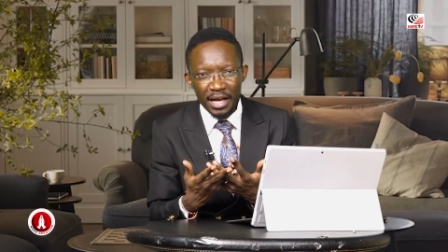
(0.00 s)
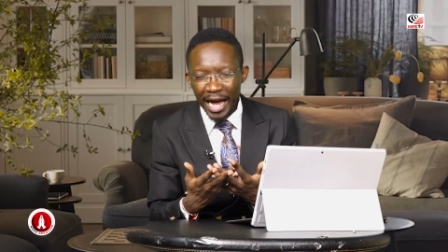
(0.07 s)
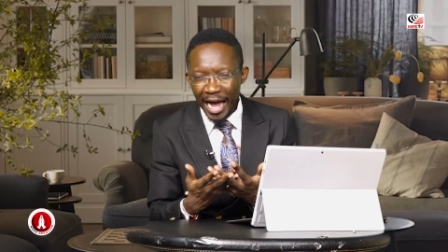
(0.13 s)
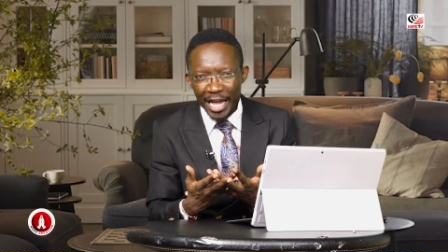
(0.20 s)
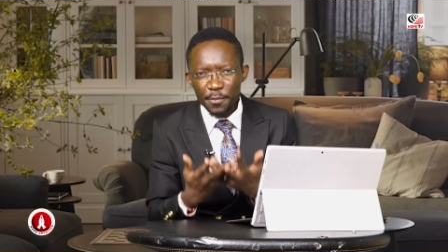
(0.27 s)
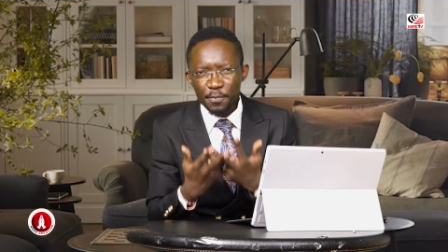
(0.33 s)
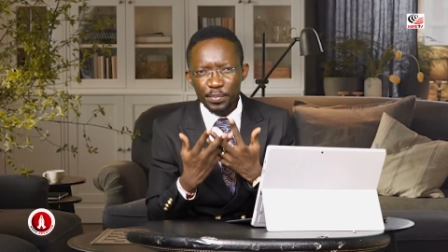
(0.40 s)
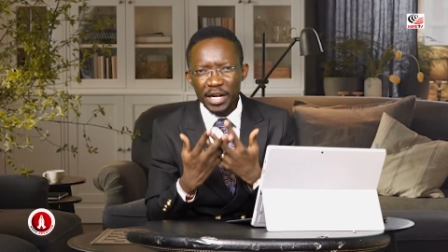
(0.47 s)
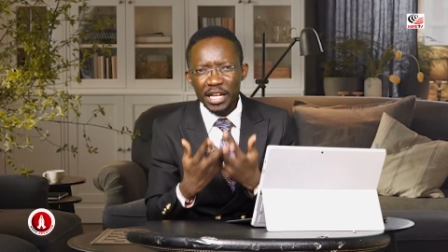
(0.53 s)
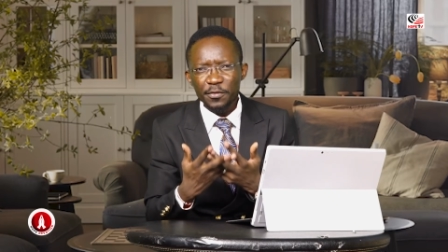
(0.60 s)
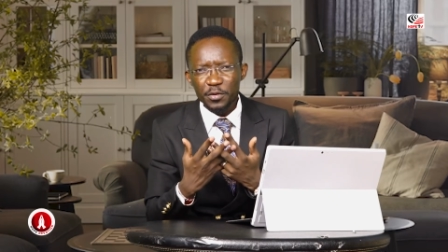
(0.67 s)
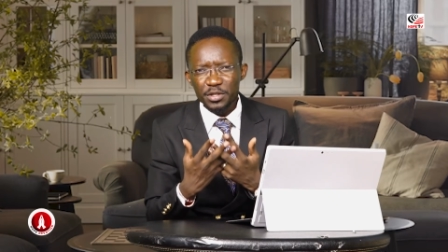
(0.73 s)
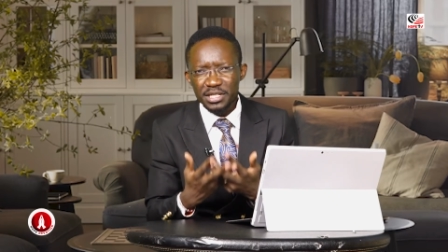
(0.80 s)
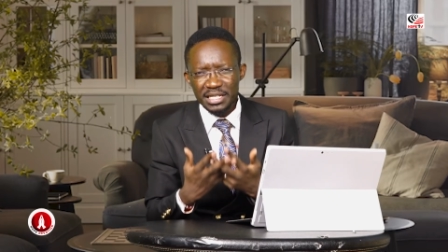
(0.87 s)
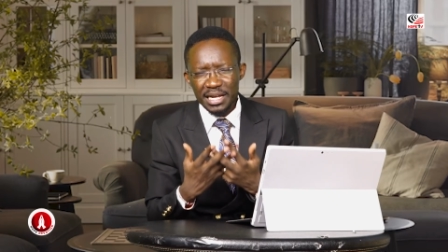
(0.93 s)
I pray
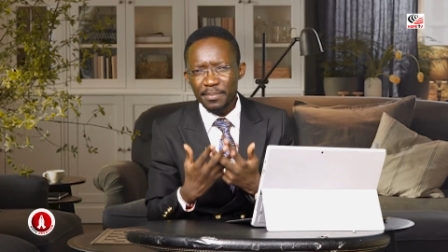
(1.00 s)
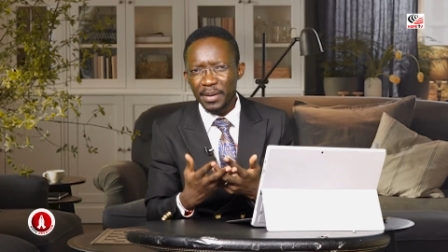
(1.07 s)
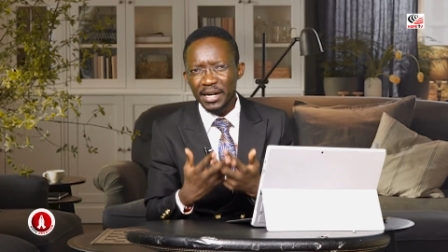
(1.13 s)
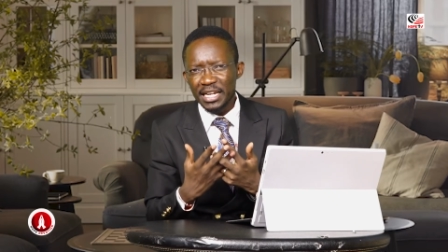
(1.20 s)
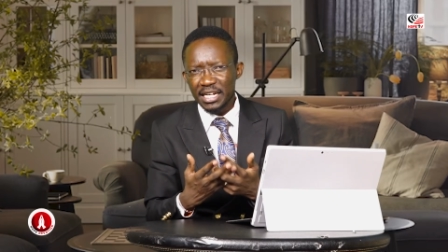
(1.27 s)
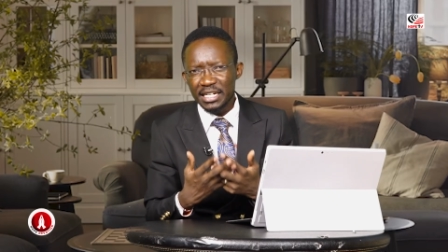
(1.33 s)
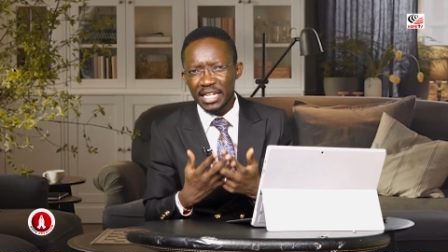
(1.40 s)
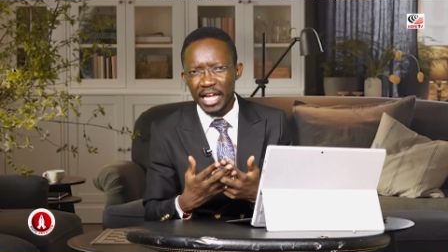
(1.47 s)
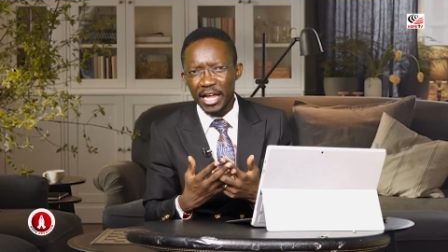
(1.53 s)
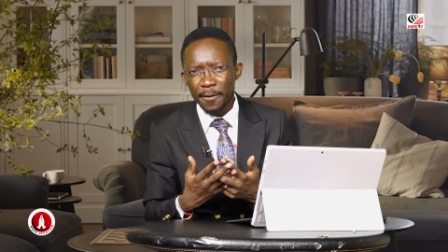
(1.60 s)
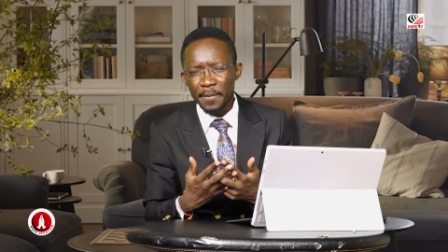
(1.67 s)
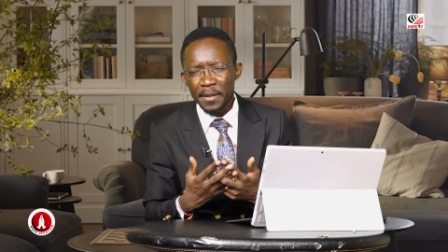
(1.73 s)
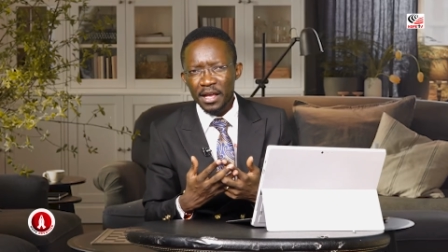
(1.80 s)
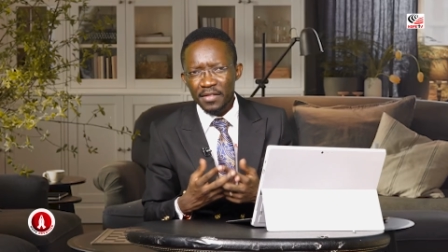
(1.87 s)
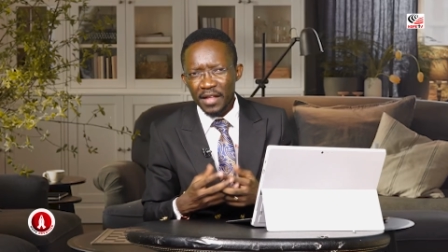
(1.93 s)
for somebody today
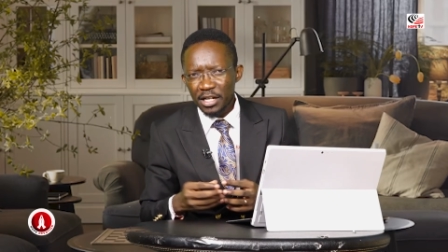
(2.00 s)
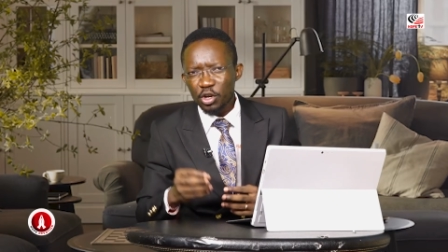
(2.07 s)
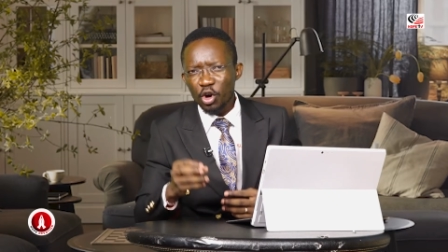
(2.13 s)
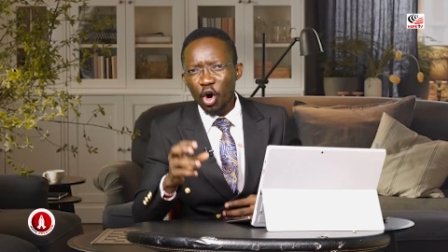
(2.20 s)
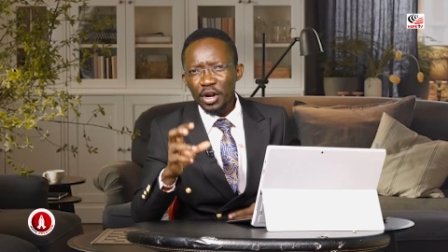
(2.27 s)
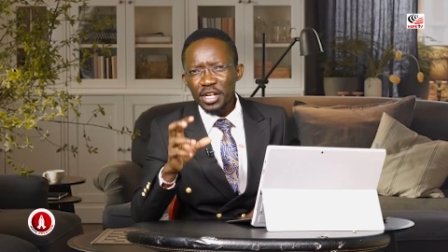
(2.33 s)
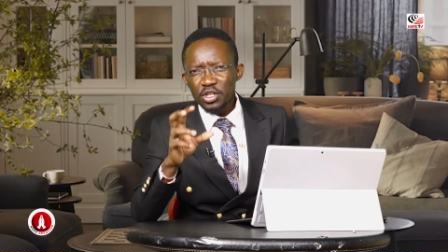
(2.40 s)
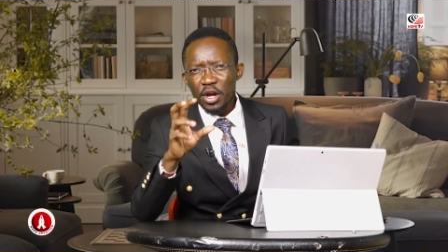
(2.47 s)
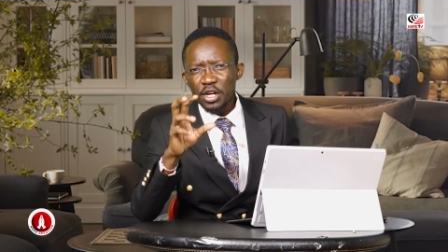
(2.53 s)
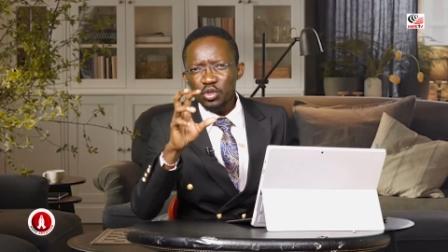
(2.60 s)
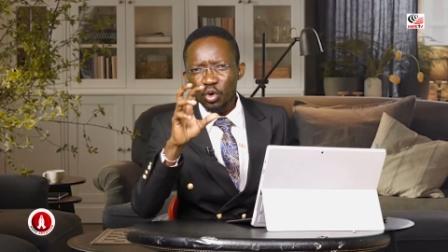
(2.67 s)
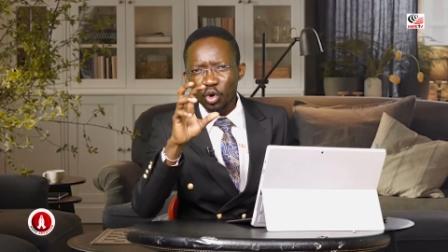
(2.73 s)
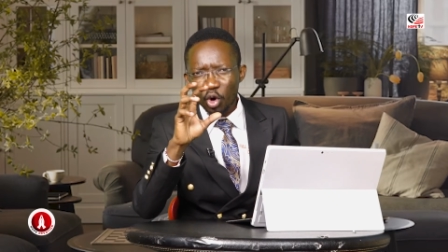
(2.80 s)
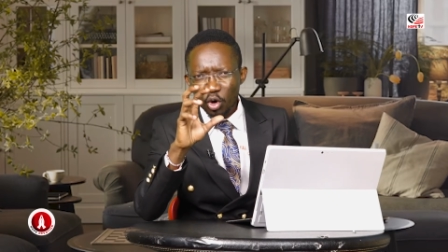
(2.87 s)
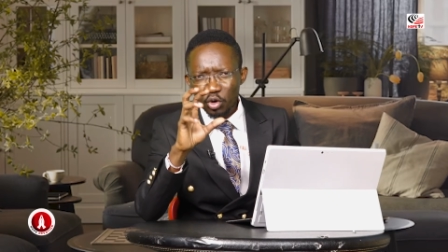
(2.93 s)
that God is going
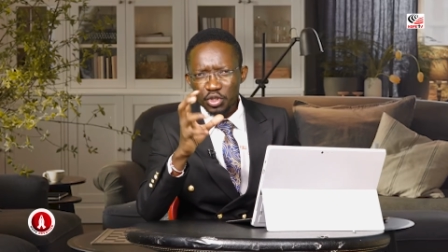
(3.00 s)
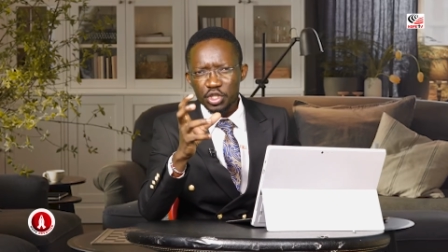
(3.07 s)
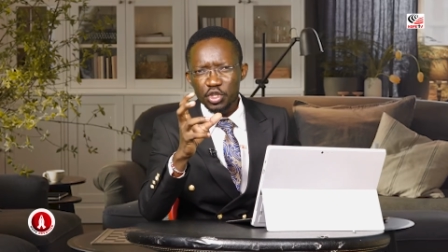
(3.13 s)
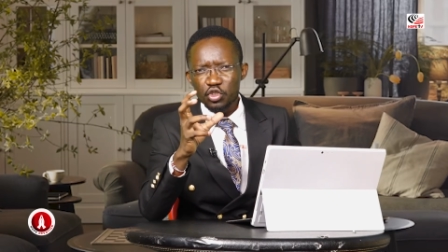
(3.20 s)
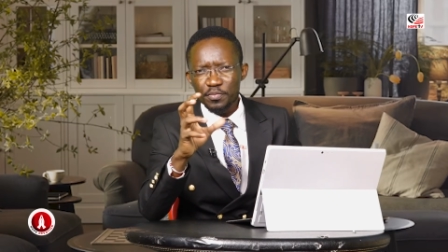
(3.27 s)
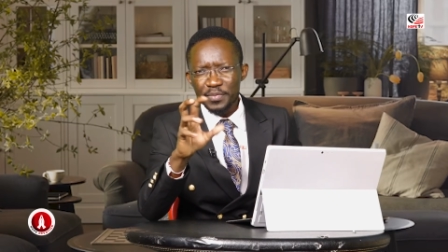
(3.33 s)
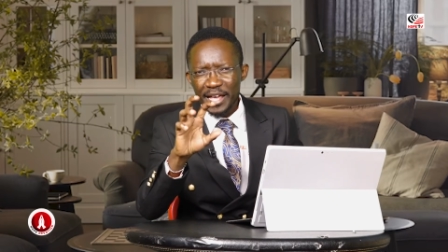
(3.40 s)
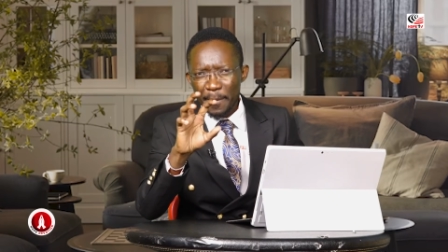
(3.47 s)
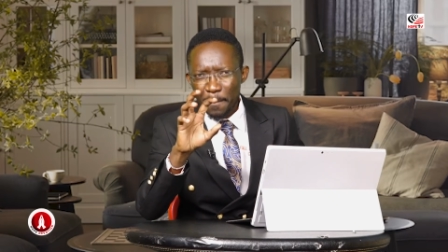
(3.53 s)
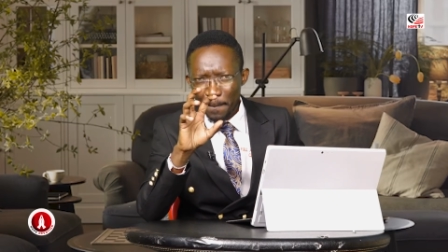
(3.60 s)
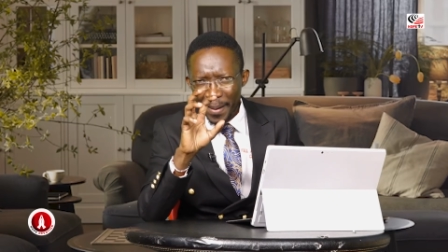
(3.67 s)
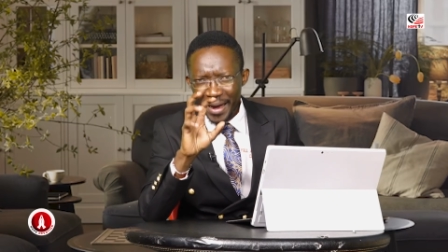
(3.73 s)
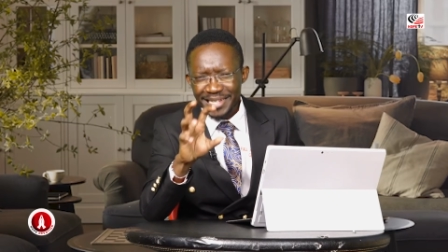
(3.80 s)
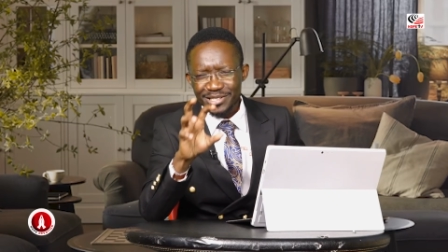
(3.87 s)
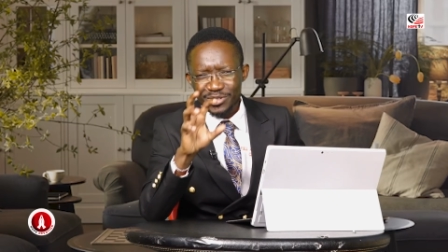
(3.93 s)
to cause you to be a
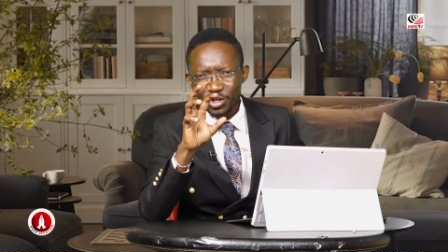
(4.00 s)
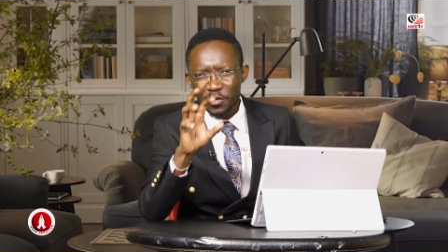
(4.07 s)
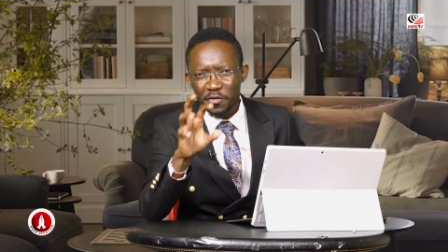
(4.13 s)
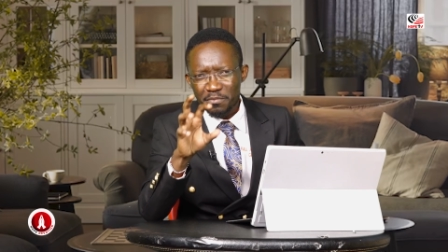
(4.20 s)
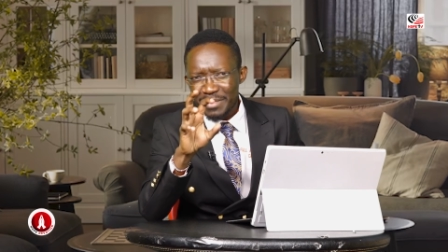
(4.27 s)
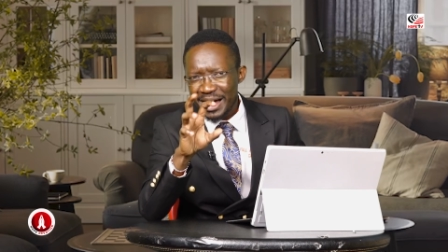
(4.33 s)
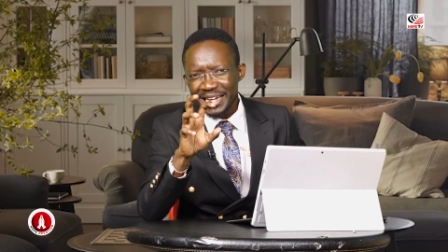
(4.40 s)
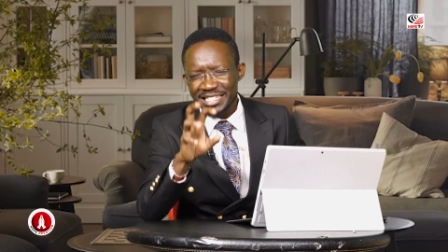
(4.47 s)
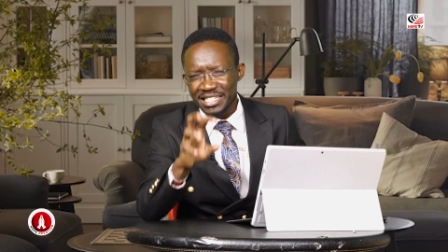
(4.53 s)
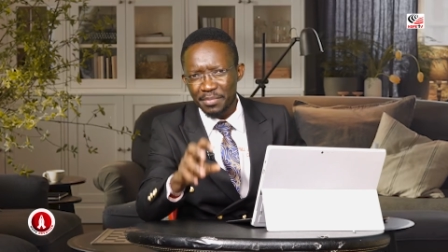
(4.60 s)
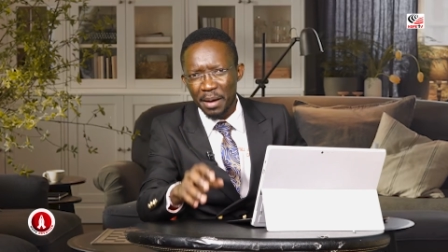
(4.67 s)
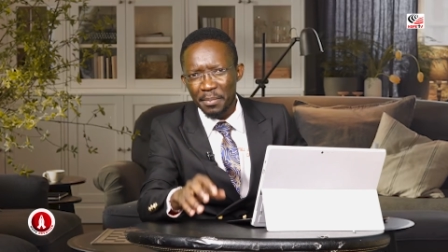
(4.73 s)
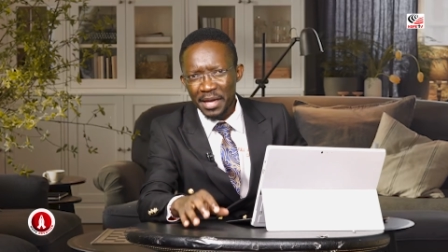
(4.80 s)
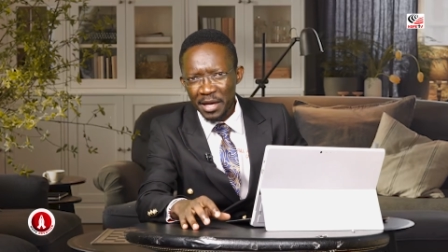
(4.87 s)
person of maximum